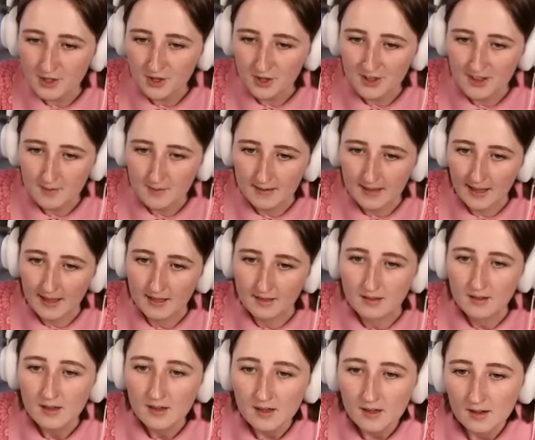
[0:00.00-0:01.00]
you them again
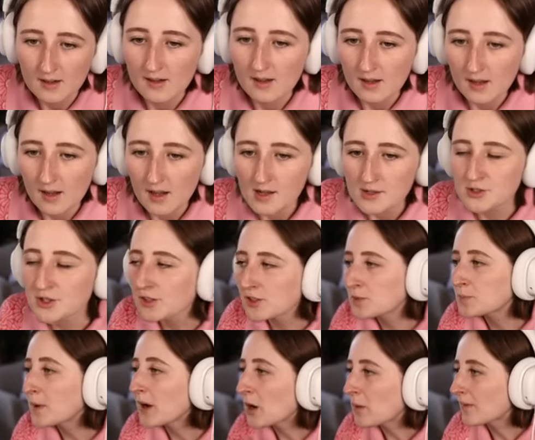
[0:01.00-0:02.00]
just
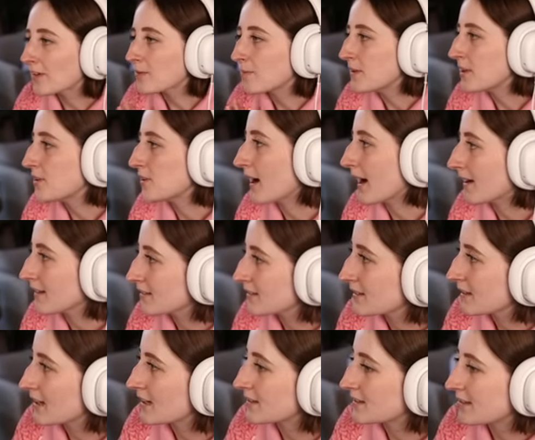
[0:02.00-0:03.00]
bear with me, you guys,
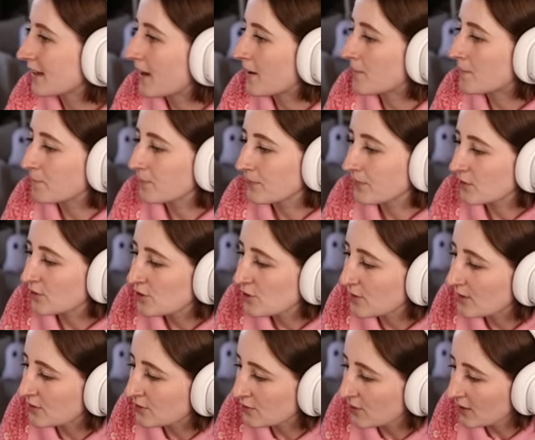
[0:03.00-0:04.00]
because um, to
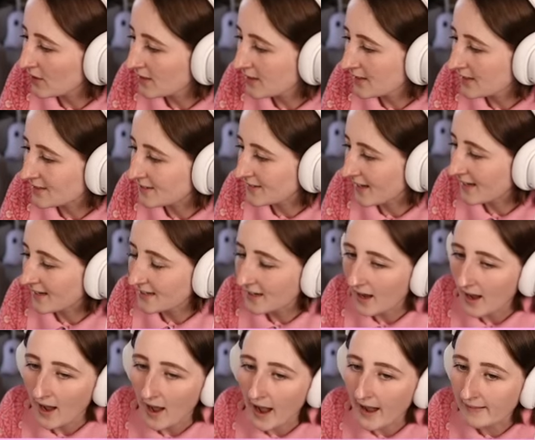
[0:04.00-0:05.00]
a certain extent,
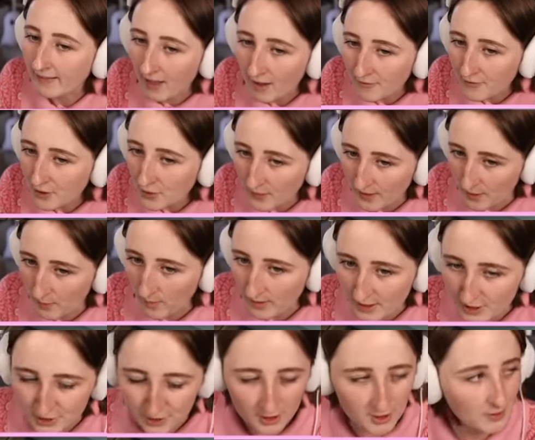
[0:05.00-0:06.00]
I love you and I want to
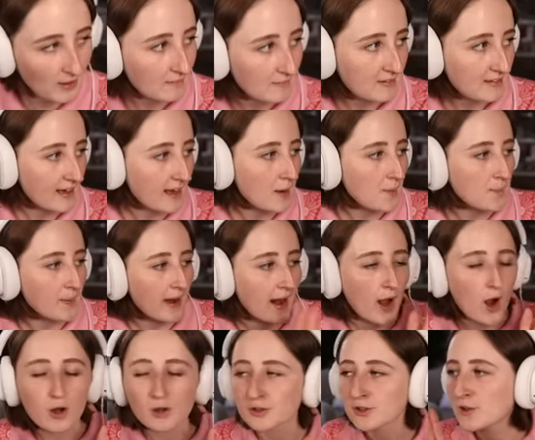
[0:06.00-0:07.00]
show you everything, but I
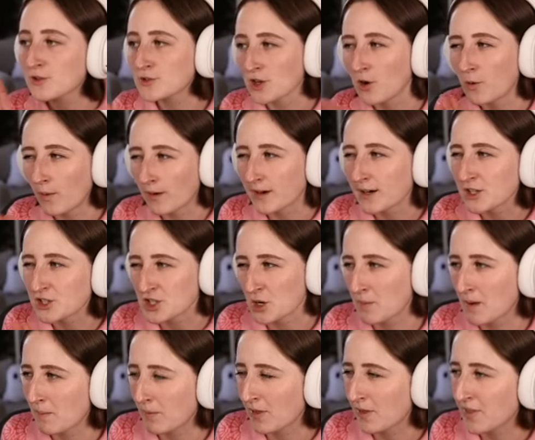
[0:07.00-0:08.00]
also don't want to show
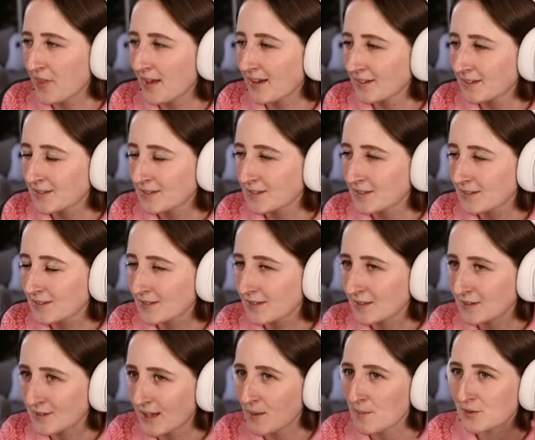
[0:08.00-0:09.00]
people the things, the
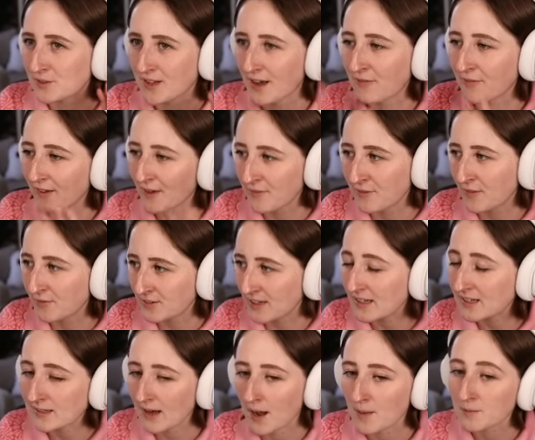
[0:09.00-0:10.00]
same stuff, like 15
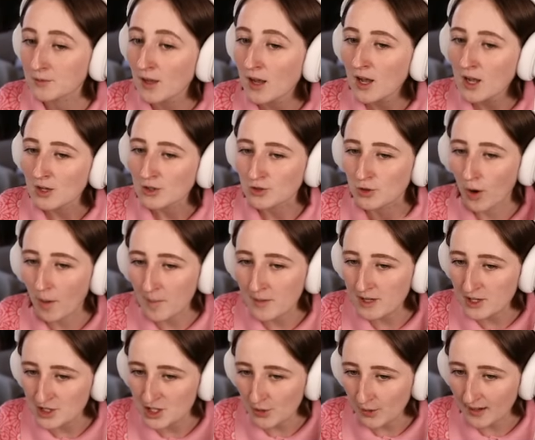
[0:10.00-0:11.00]
times. So I'm going to
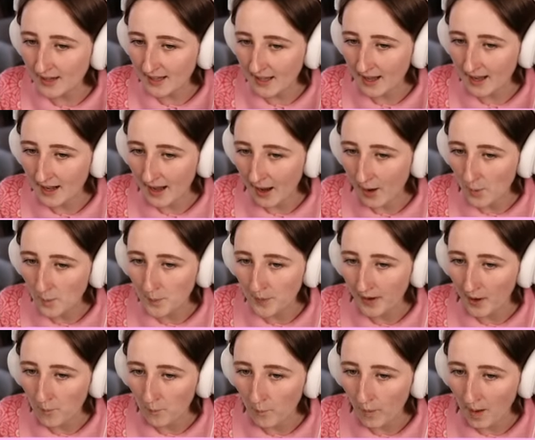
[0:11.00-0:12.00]
show it again now, but
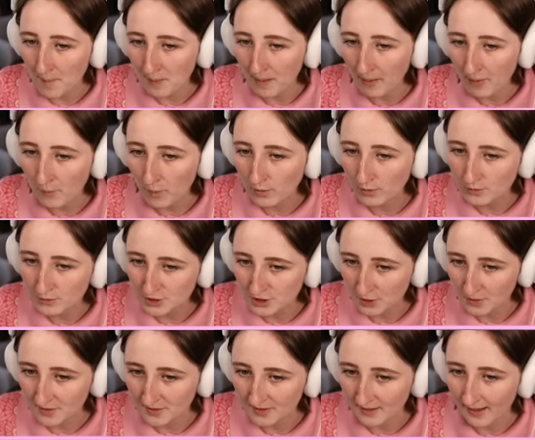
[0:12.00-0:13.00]
I, I probably won't show
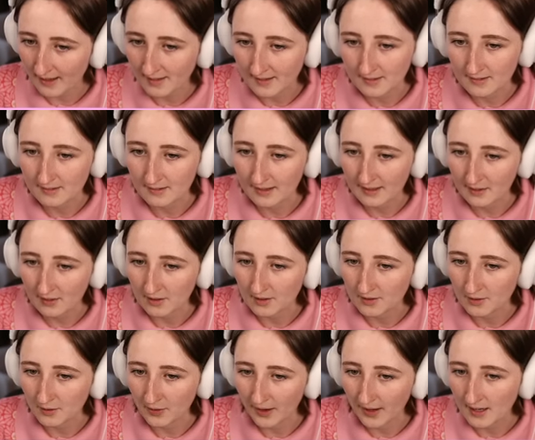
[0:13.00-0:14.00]
this again later,
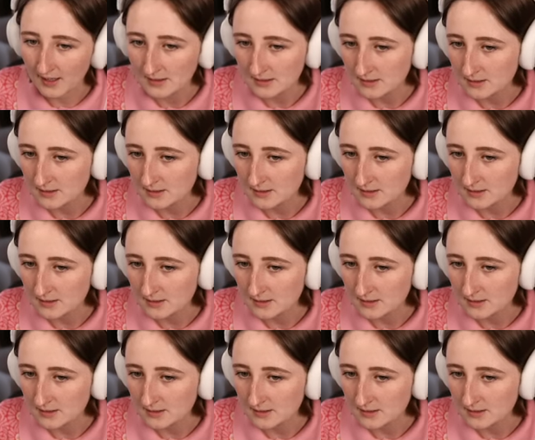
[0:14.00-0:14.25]
okay?